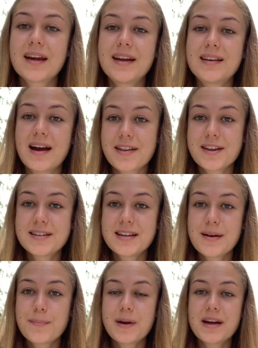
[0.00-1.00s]
Another
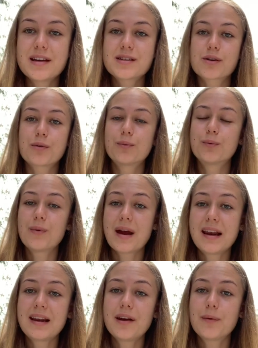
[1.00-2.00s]
tip is
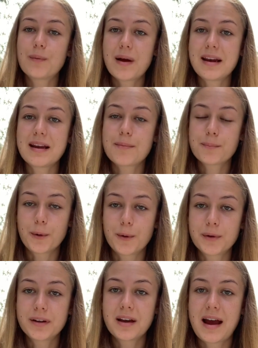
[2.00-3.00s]
really
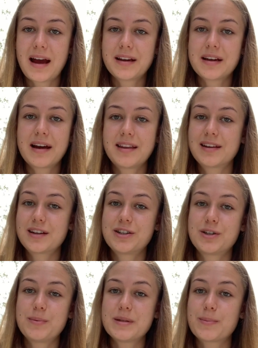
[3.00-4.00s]
important, and I think it
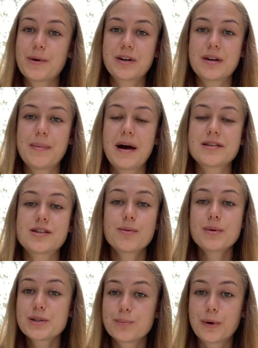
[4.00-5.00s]
should be spoken about so
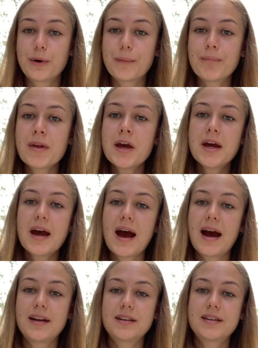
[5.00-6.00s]
much more,
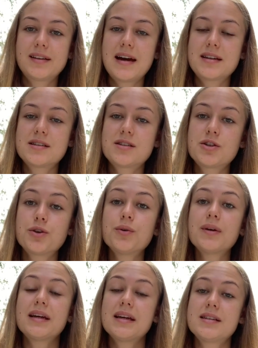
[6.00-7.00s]
and that is
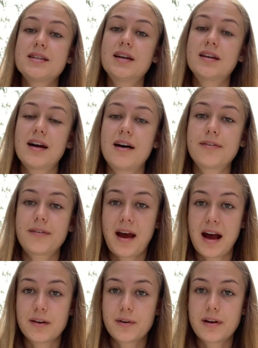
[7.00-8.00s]
to eat enough
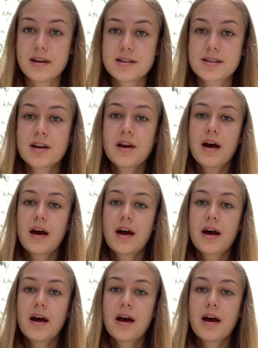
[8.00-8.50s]
calories.